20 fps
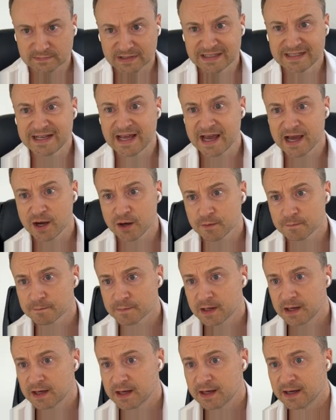Now,
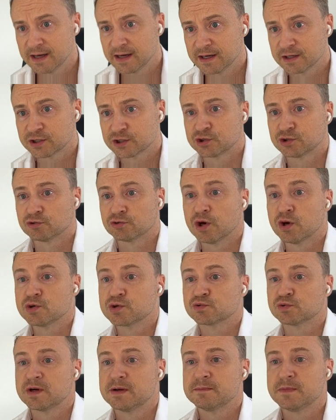
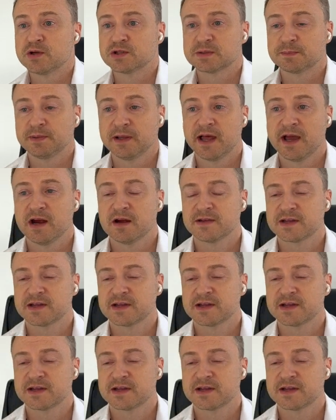gross rent multiplier,